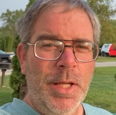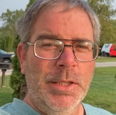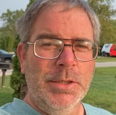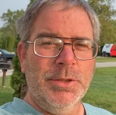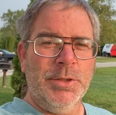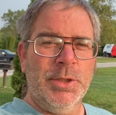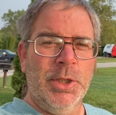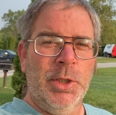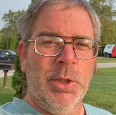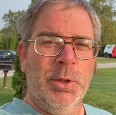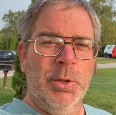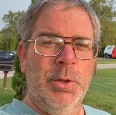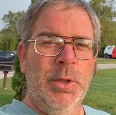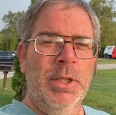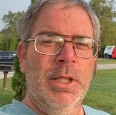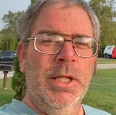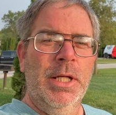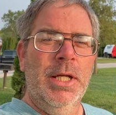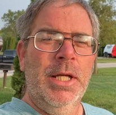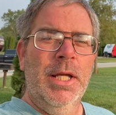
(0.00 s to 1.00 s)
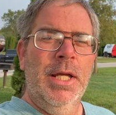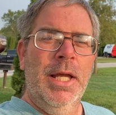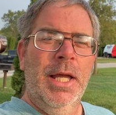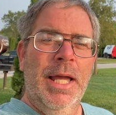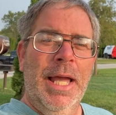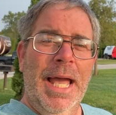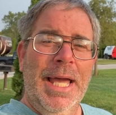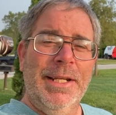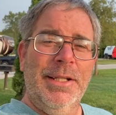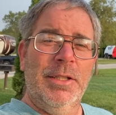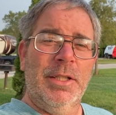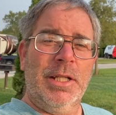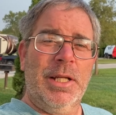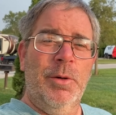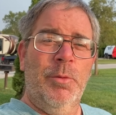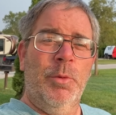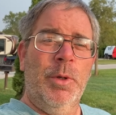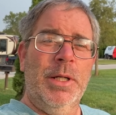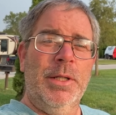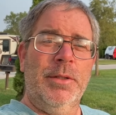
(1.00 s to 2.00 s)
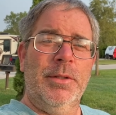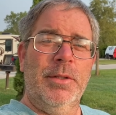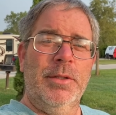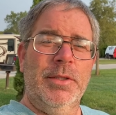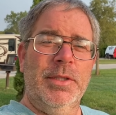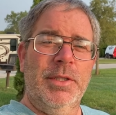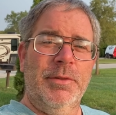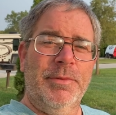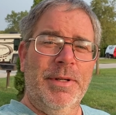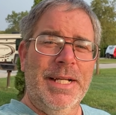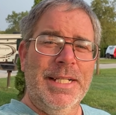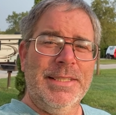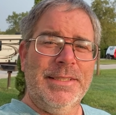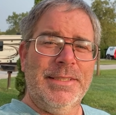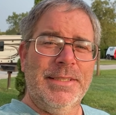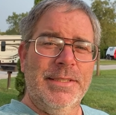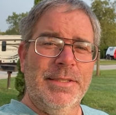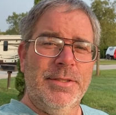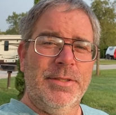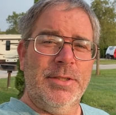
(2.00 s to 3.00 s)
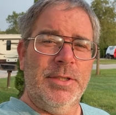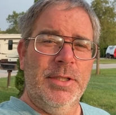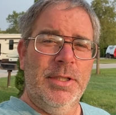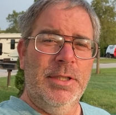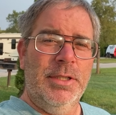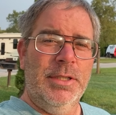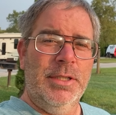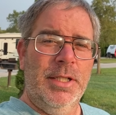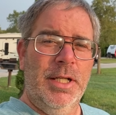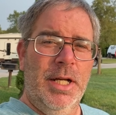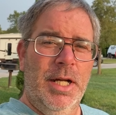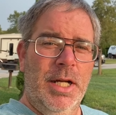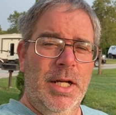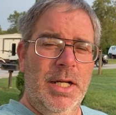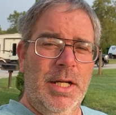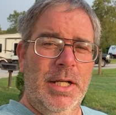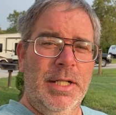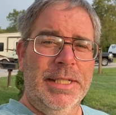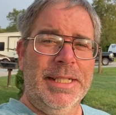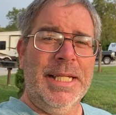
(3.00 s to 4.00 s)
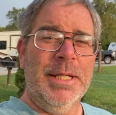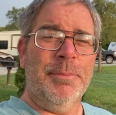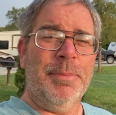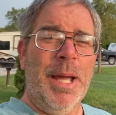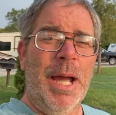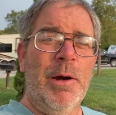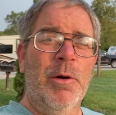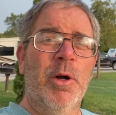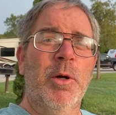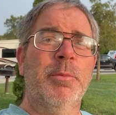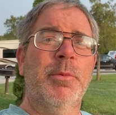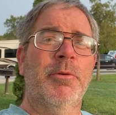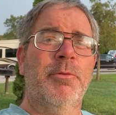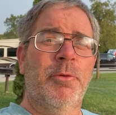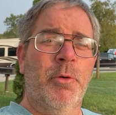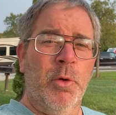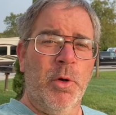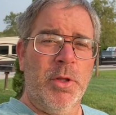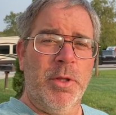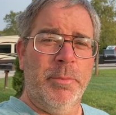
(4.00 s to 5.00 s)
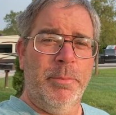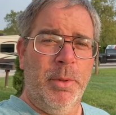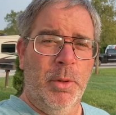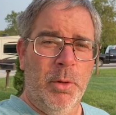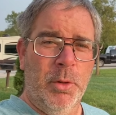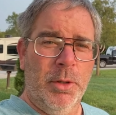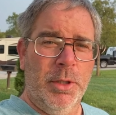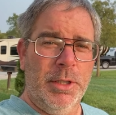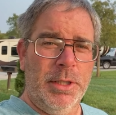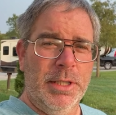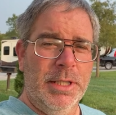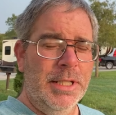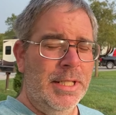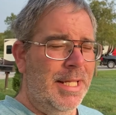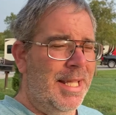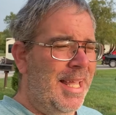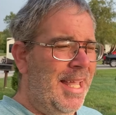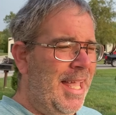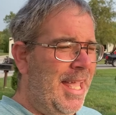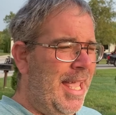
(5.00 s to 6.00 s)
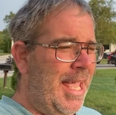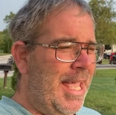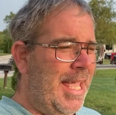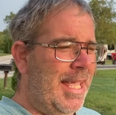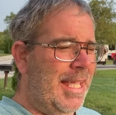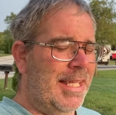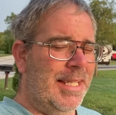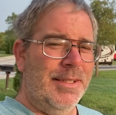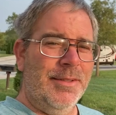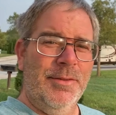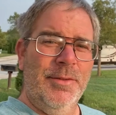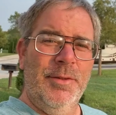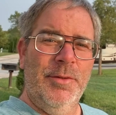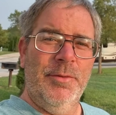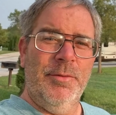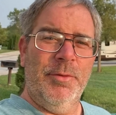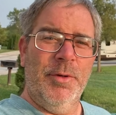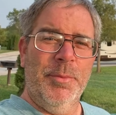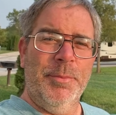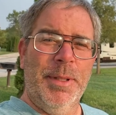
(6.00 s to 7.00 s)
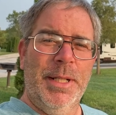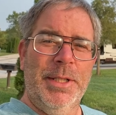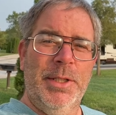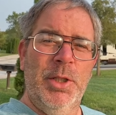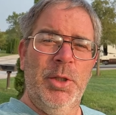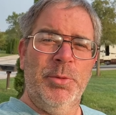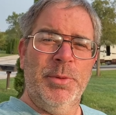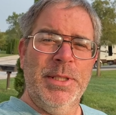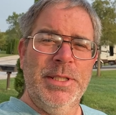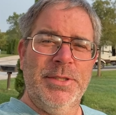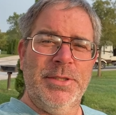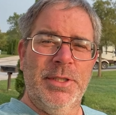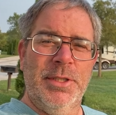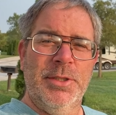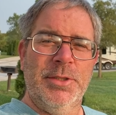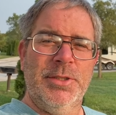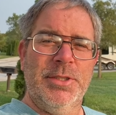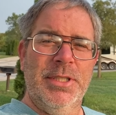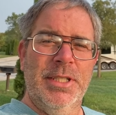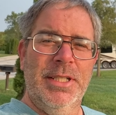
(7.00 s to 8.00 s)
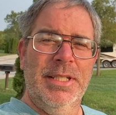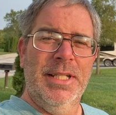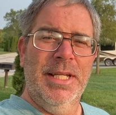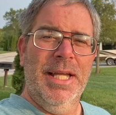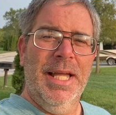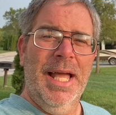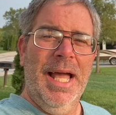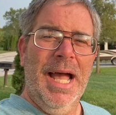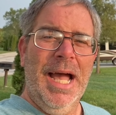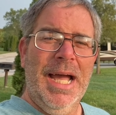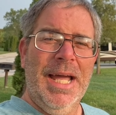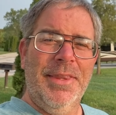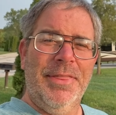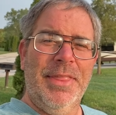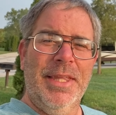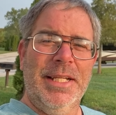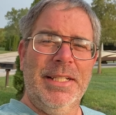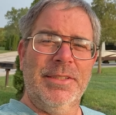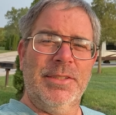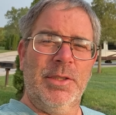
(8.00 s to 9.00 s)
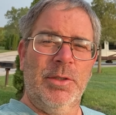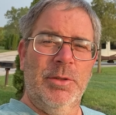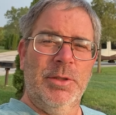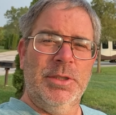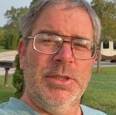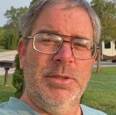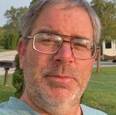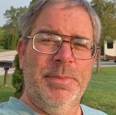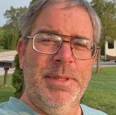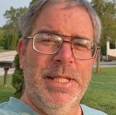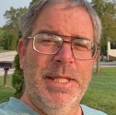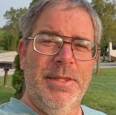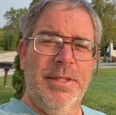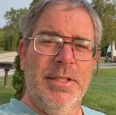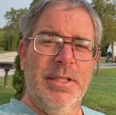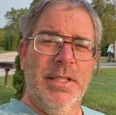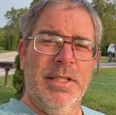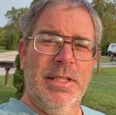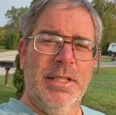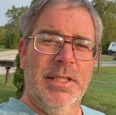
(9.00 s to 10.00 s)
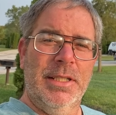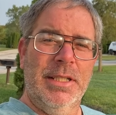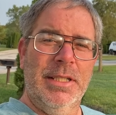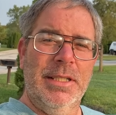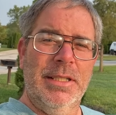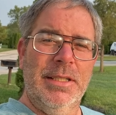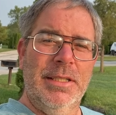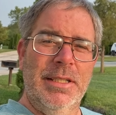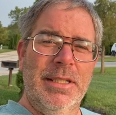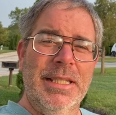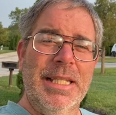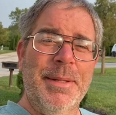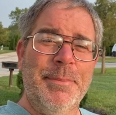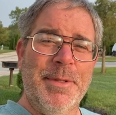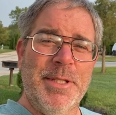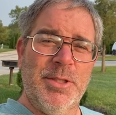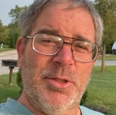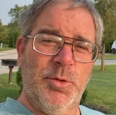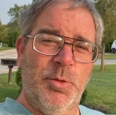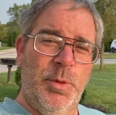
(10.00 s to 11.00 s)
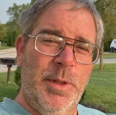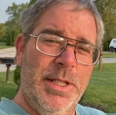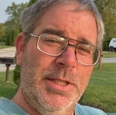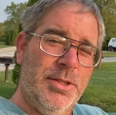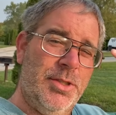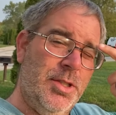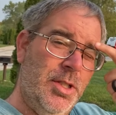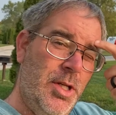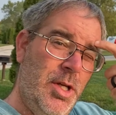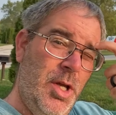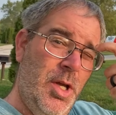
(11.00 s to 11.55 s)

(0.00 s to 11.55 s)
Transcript: So I had to look at what devices get power before the board. And from my new research, I think it's going to be the limit switch,